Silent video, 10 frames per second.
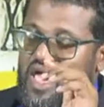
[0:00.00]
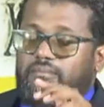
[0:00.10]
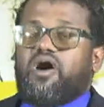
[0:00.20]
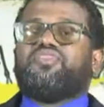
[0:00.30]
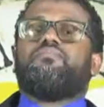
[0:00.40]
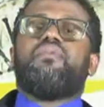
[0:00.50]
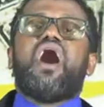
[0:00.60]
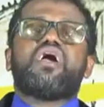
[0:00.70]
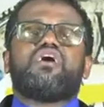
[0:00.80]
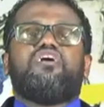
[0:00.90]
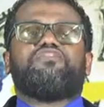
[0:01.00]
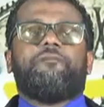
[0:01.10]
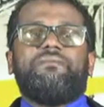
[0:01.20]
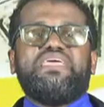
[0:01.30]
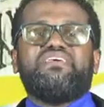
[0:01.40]
But the mark of the
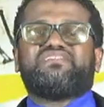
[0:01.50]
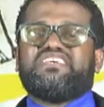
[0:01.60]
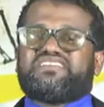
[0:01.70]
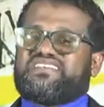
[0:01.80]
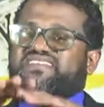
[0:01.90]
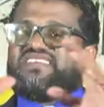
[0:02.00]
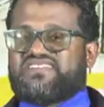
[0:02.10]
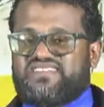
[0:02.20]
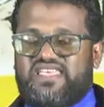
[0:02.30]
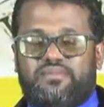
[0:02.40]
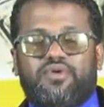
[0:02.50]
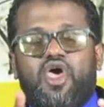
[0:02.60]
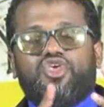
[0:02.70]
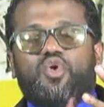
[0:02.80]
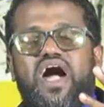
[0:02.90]
beast is a system.
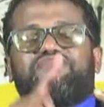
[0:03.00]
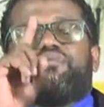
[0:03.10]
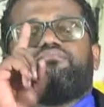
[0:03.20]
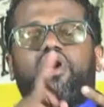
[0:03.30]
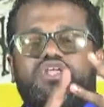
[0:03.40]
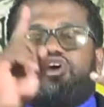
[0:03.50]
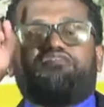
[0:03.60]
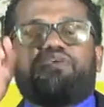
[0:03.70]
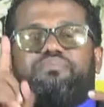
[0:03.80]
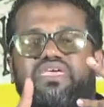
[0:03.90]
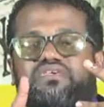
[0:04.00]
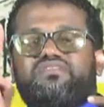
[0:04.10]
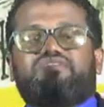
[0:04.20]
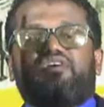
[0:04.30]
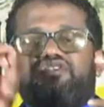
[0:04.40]
You have the money of the
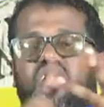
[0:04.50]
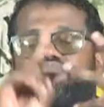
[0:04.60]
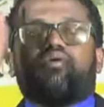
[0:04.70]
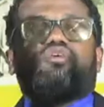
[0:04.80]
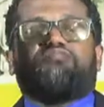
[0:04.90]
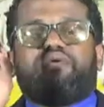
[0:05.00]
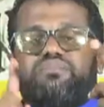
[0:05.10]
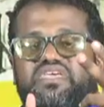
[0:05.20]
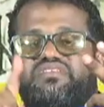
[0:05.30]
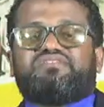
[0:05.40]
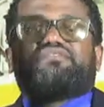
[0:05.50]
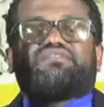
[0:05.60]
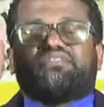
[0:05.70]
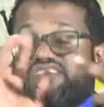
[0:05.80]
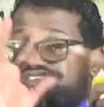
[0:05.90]
beast, the number of the beast,
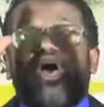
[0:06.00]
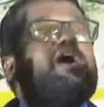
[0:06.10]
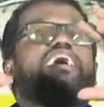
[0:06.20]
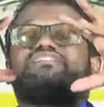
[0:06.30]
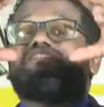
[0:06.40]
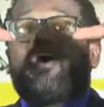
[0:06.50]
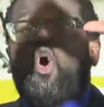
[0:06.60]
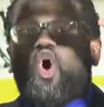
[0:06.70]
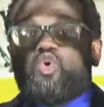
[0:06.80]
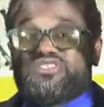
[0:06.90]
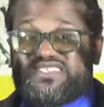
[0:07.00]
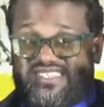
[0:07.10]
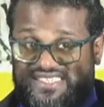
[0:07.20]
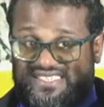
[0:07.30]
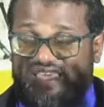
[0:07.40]
it's a whole
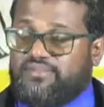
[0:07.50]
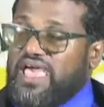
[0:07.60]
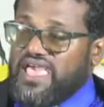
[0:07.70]
system.